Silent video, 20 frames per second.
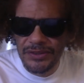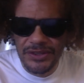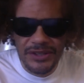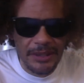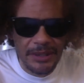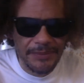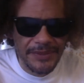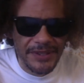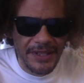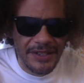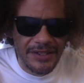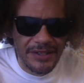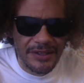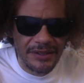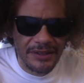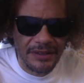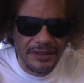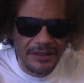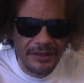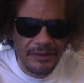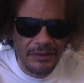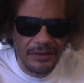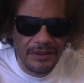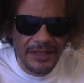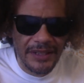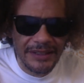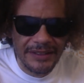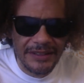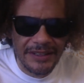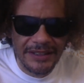subsection
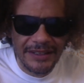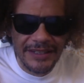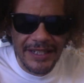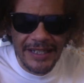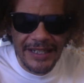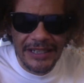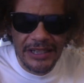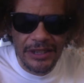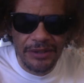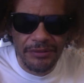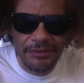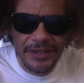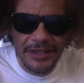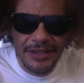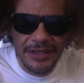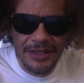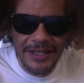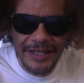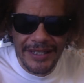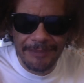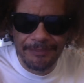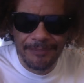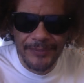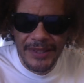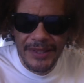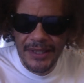1983 claim.